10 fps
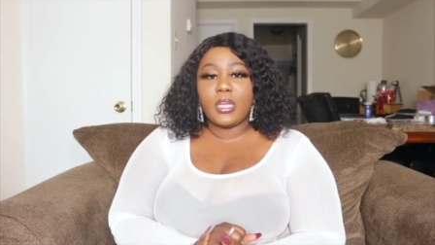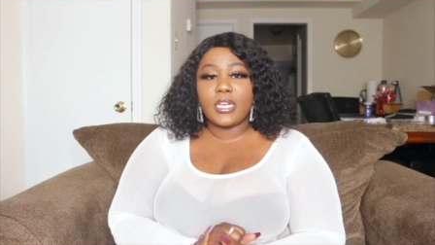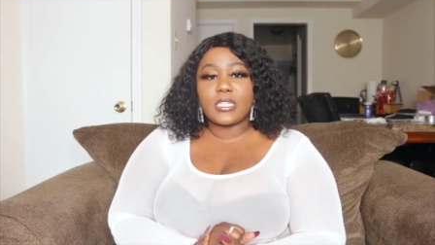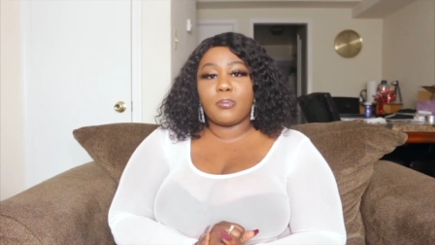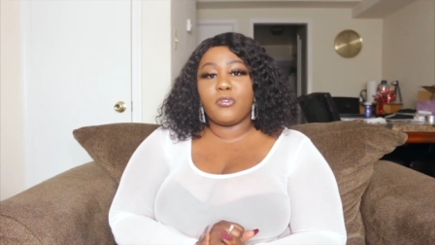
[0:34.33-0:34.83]

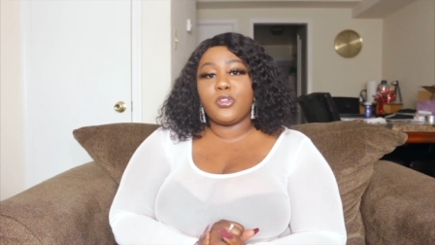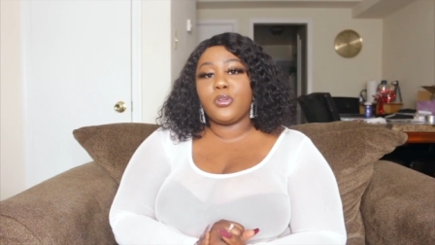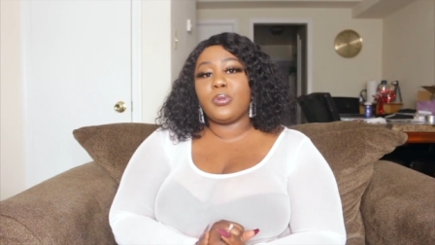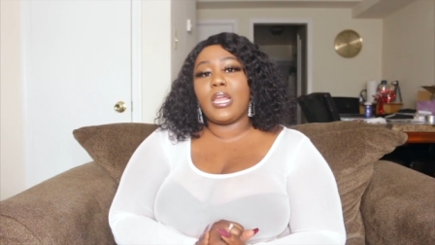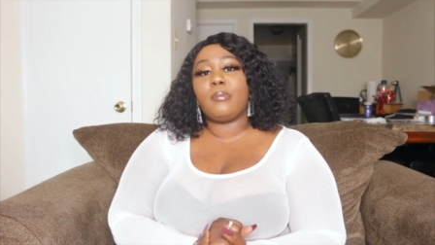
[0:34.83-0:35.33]
any type of
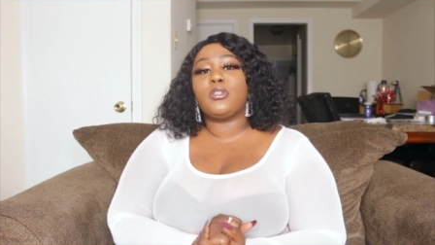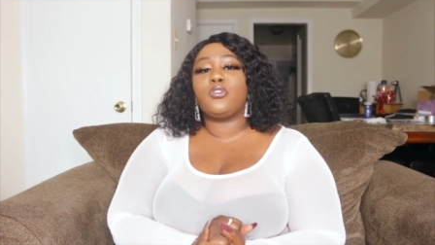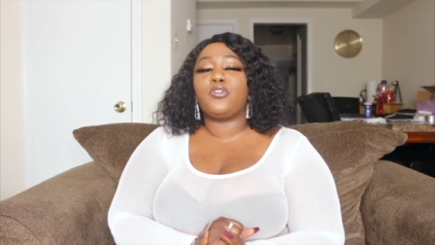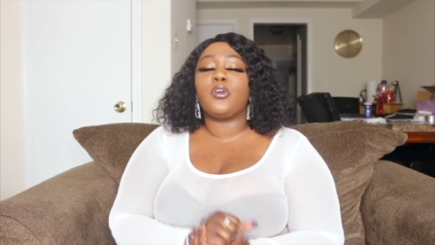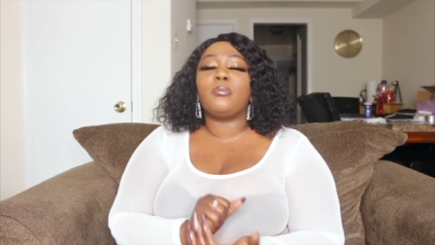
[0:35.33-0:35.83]
video you'd like me to
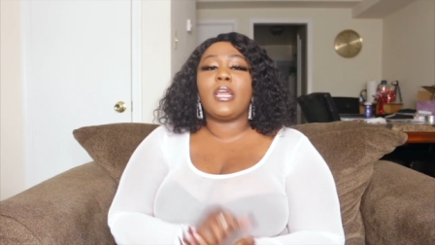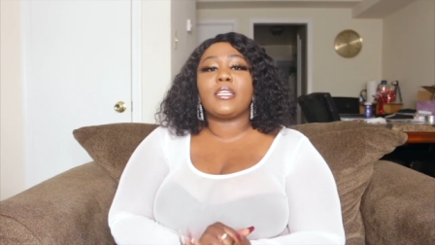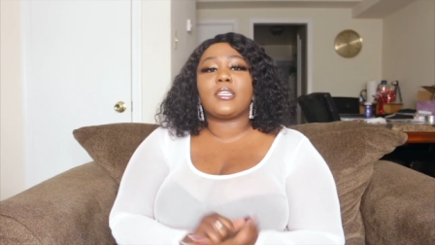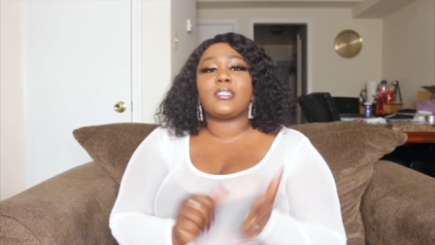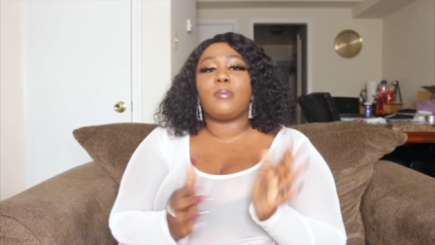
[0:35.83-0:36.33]
film
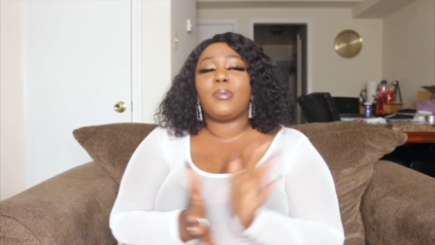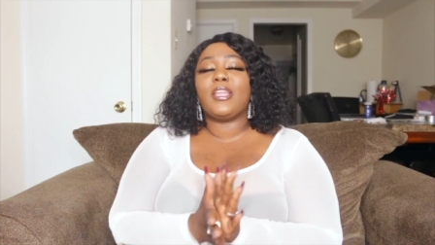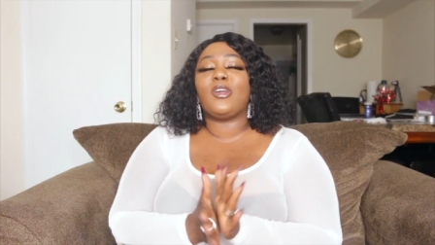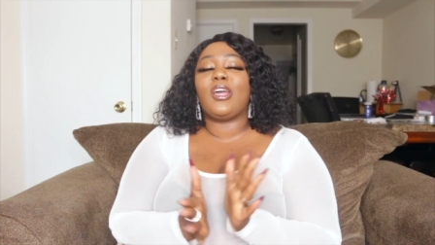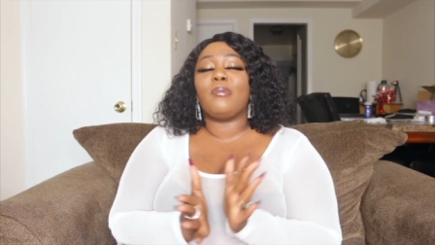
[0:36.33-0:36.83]
next, because I'm
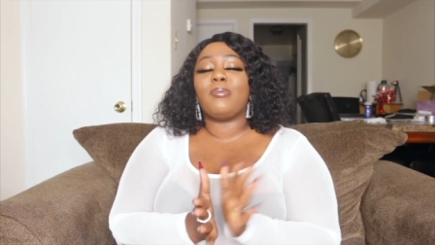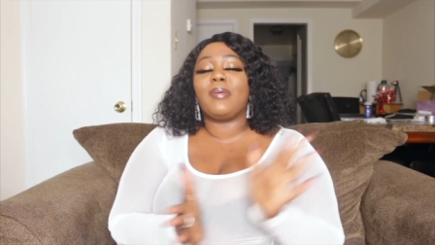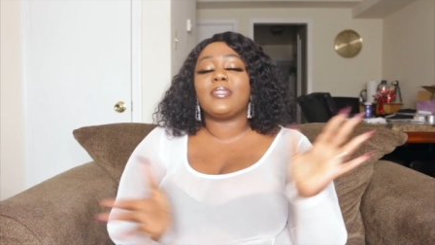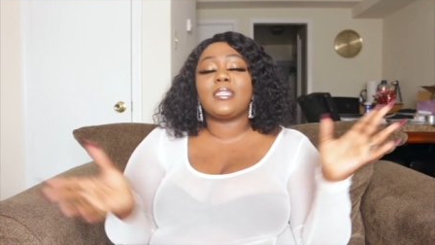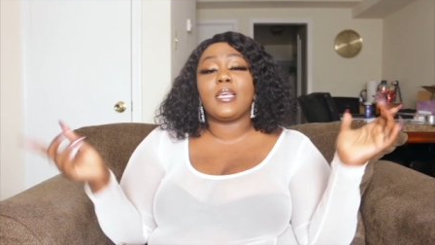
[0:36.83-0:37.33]
planning on
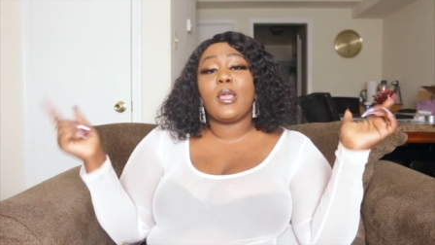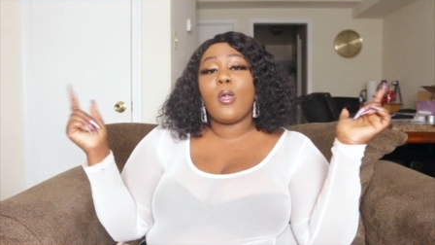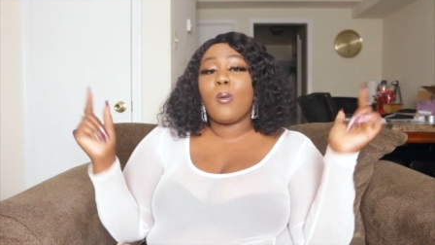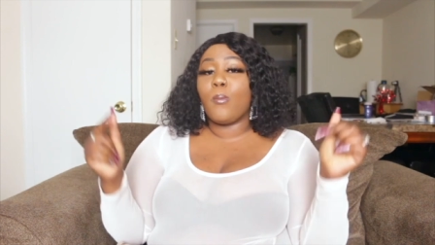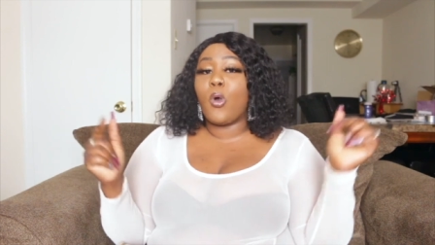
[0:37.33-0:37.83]
implementing
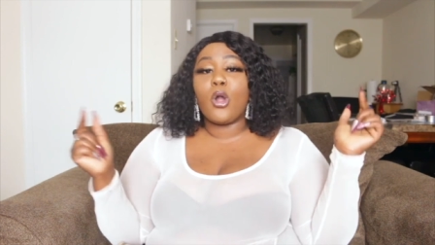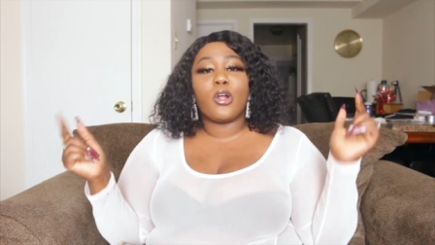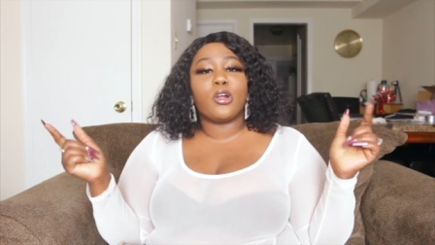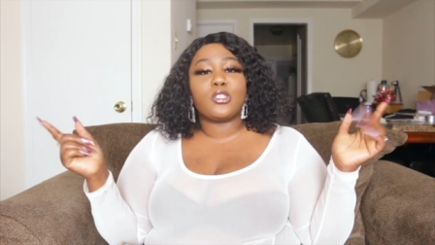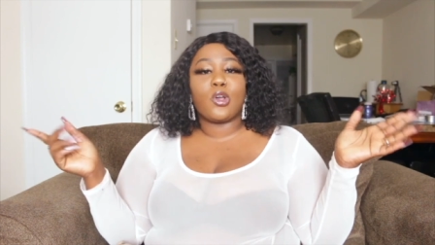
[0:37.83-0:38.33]
more
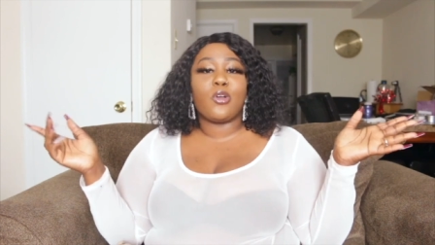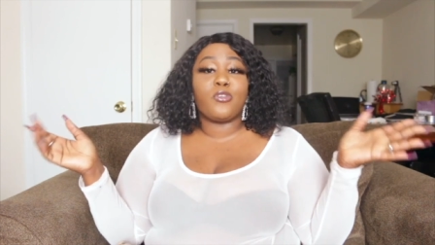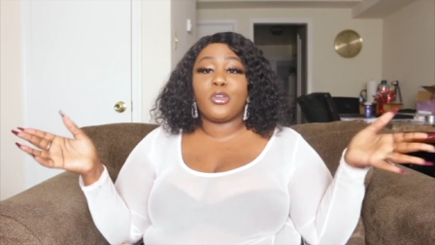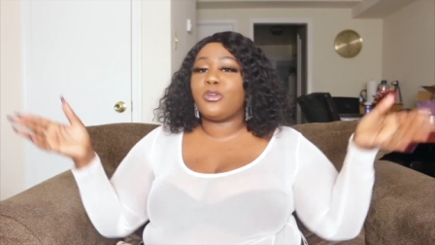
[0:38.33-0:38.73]
girl talk video.